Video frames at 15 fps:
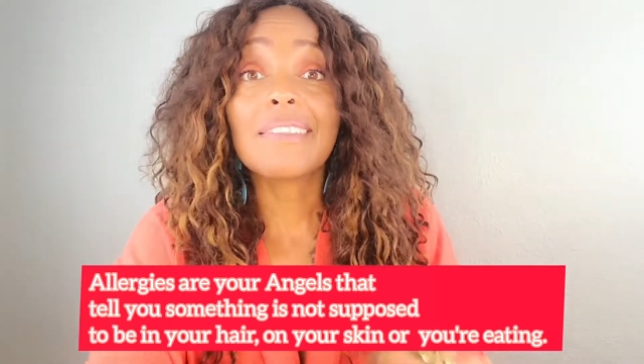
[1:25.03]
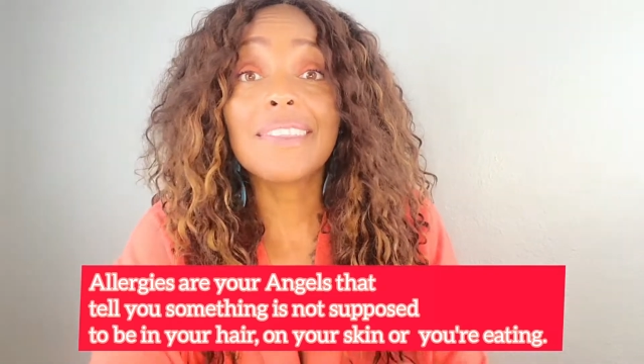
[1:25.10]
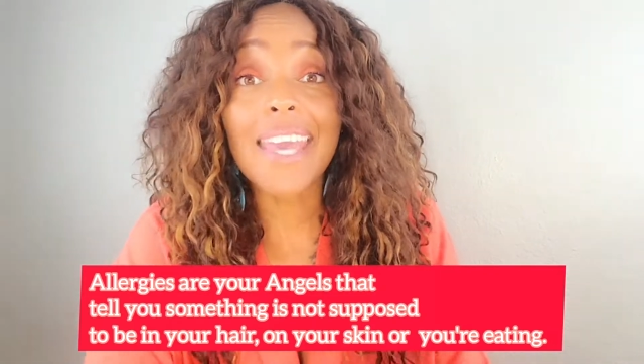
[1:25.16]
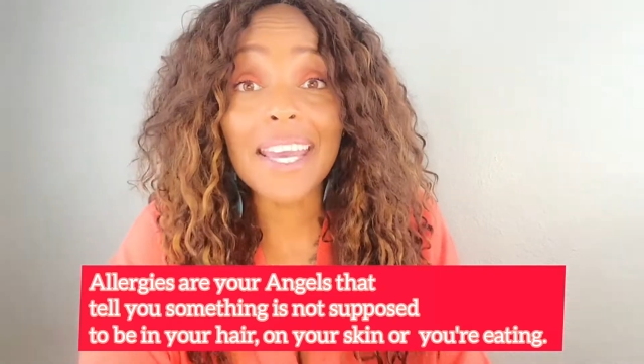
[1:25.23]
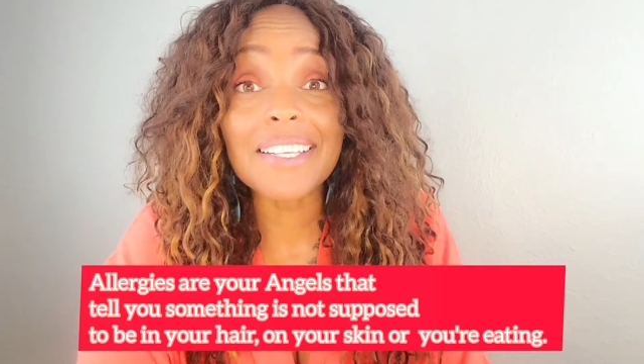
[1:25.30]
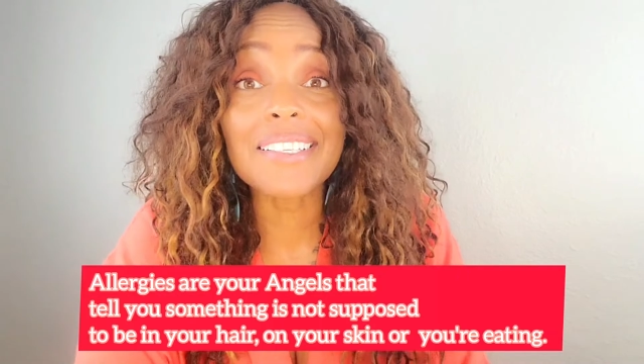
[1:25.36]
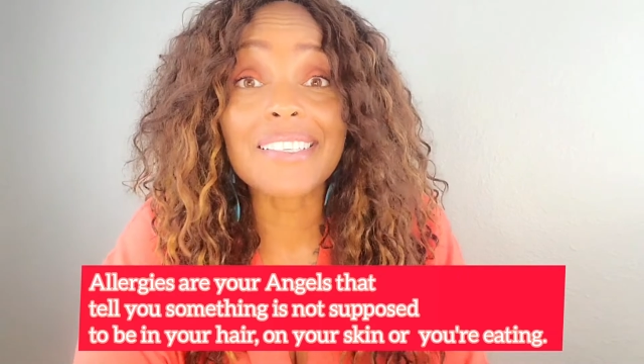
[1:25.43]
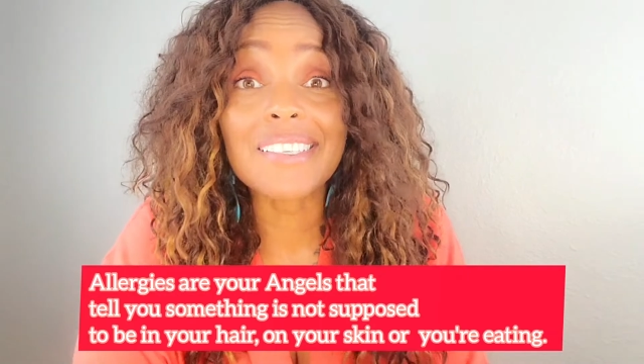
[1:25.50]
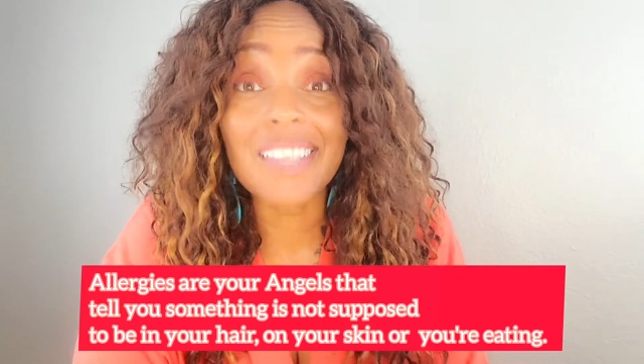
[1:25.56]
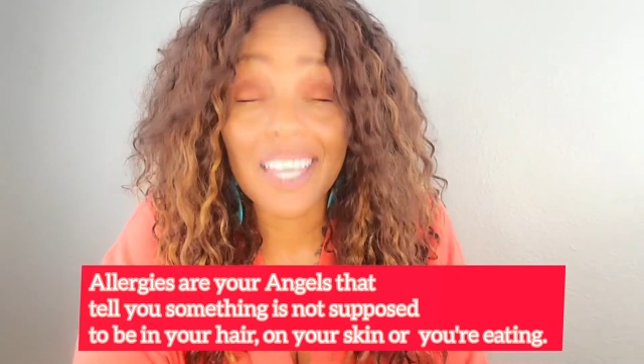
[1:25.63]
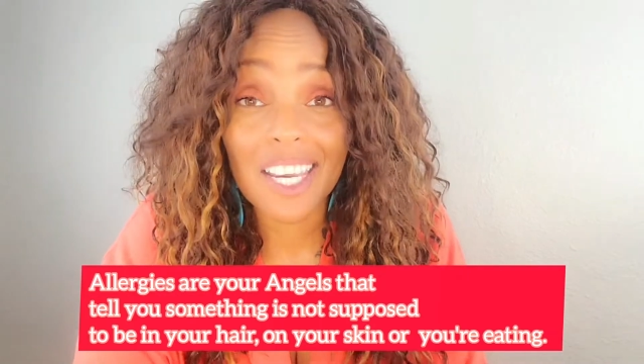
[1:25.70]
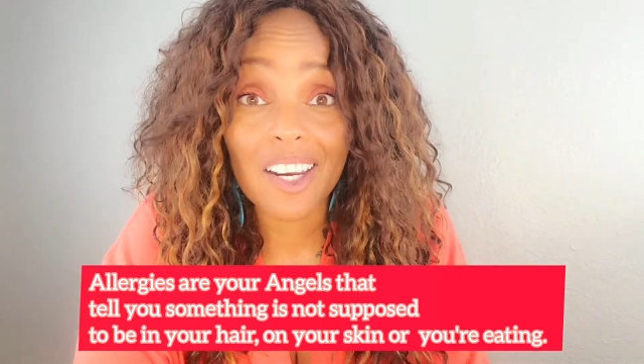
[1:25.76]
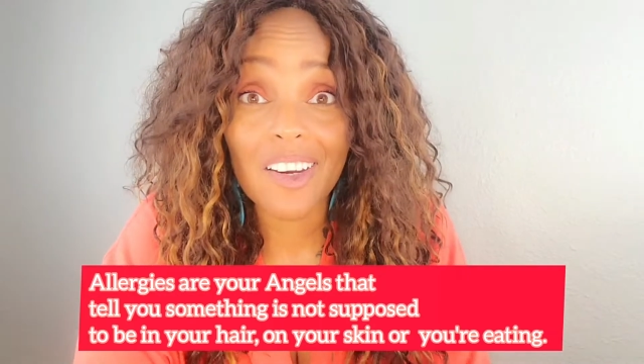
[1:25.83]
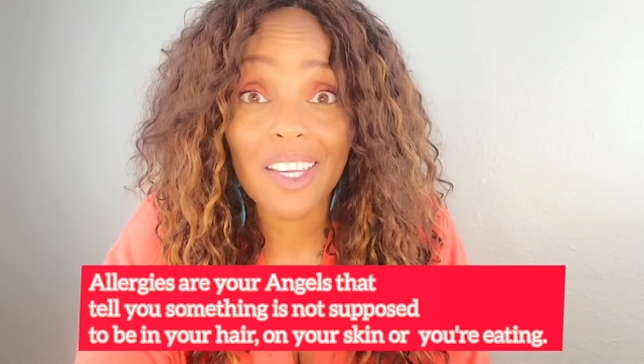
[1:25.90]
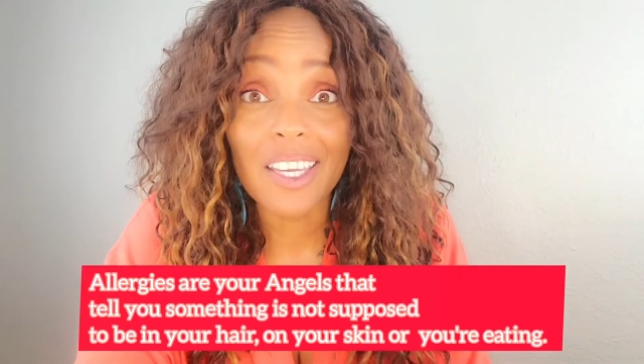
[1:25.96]
that is
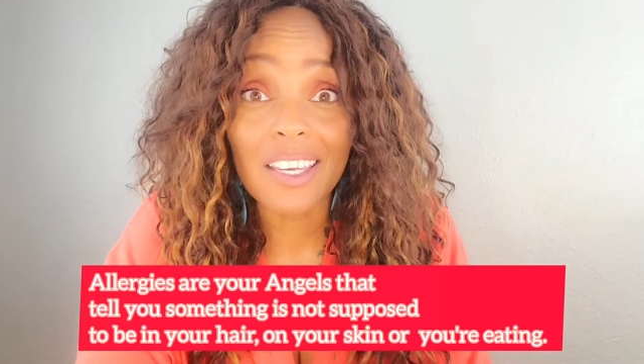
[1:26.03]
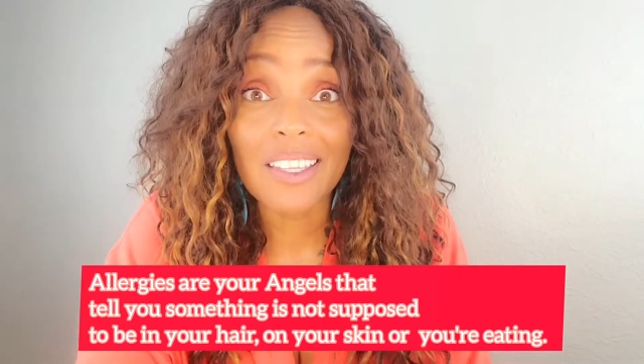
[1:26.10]
scary.